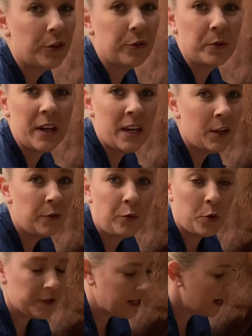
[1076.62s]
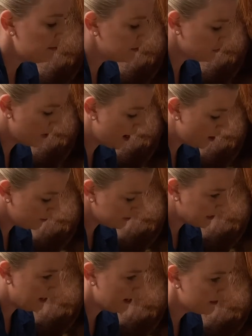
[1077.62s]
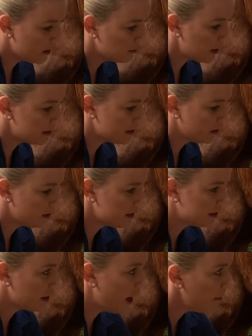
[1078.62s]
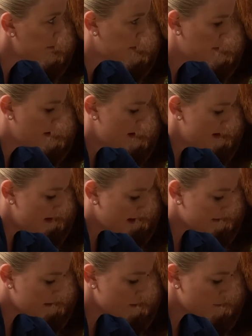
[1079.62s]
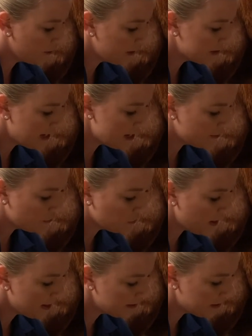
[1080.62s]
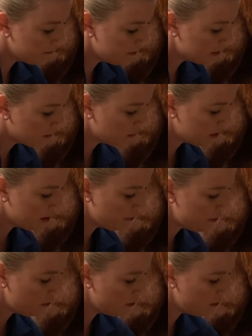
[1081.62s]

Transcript: 3 to 4 times around and then basically stop. And then you're going to take the rest of this material